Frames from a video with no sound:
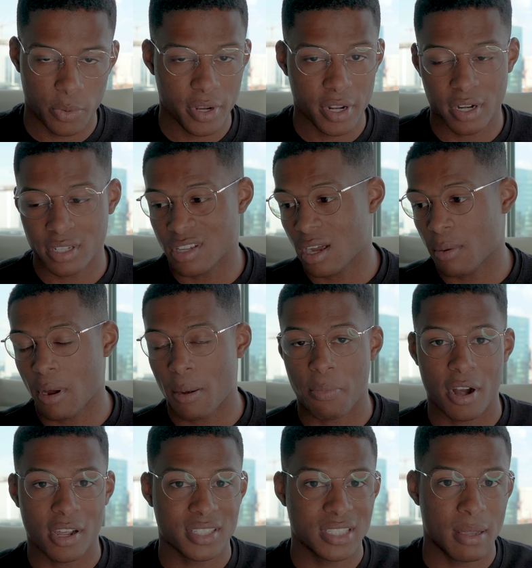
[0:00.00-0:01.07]
we're going to talk about
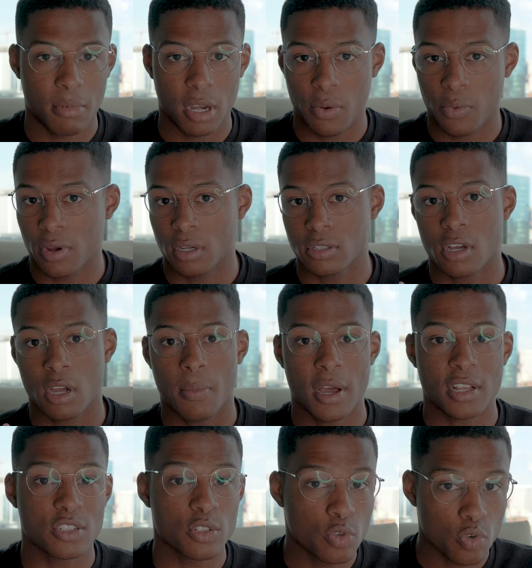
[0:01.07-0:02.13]
proximity, we're going to talk
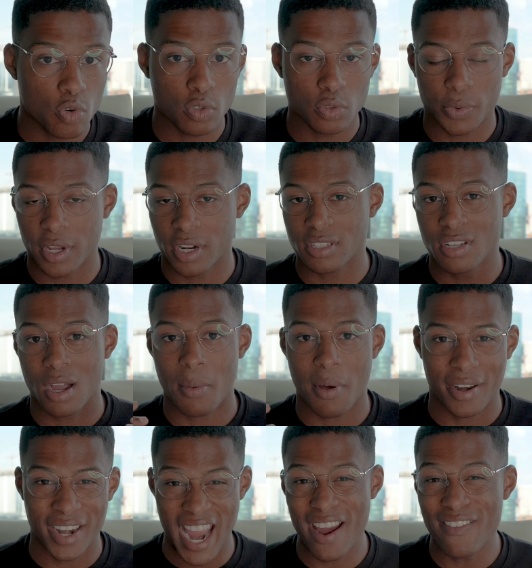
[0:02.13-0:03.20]
about schools, we're going to talk
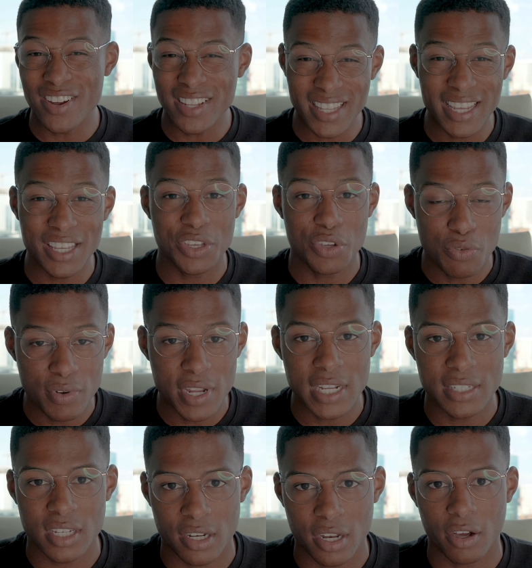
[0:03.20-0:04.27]
about everything you
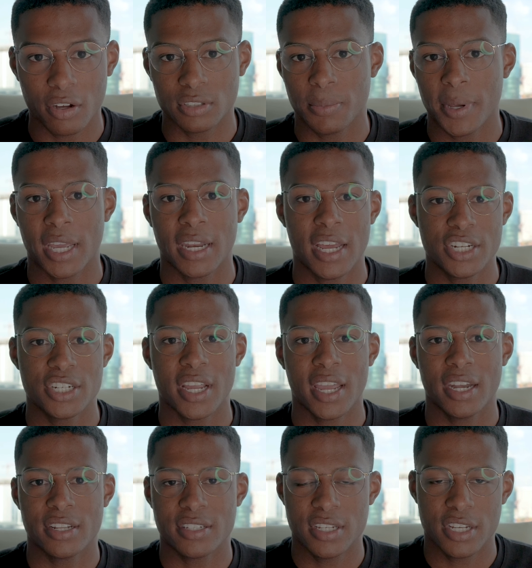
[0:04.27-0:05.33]
need to know to make an
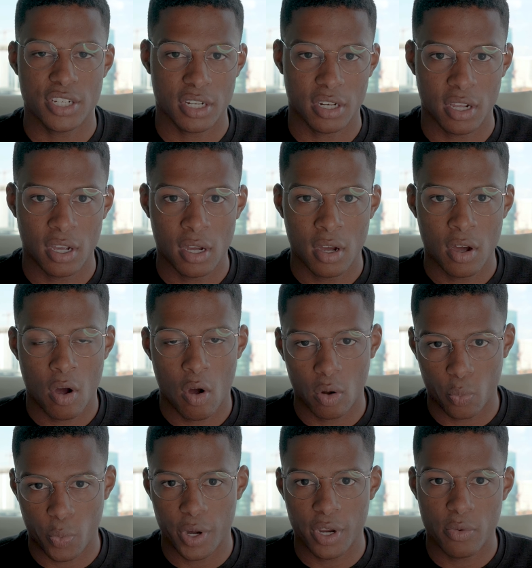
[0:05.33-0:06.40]
educated decision
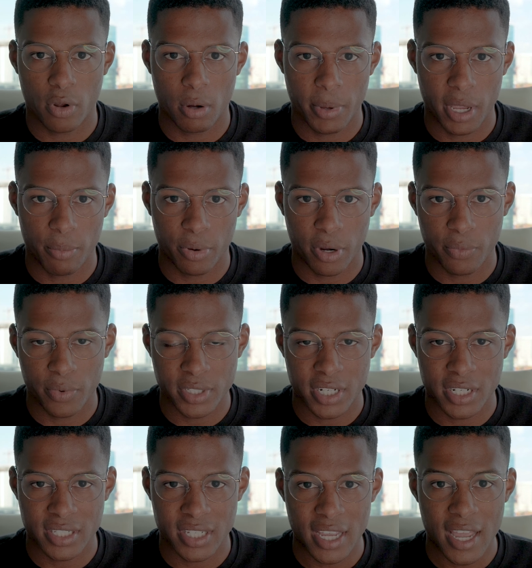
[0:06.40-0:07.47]
on where you want to be in Brentwood,
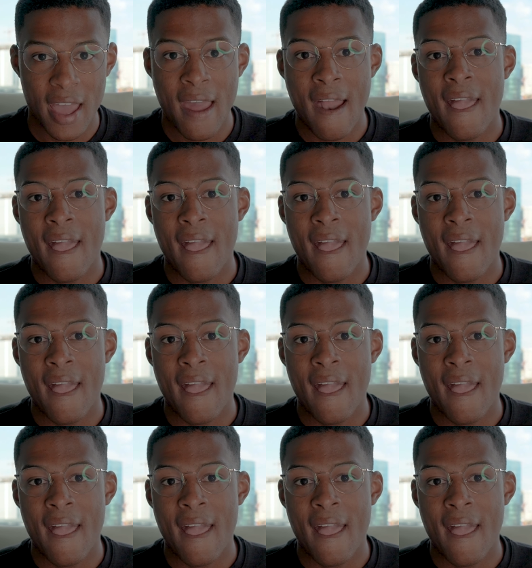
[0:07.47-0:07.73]
Tennessee.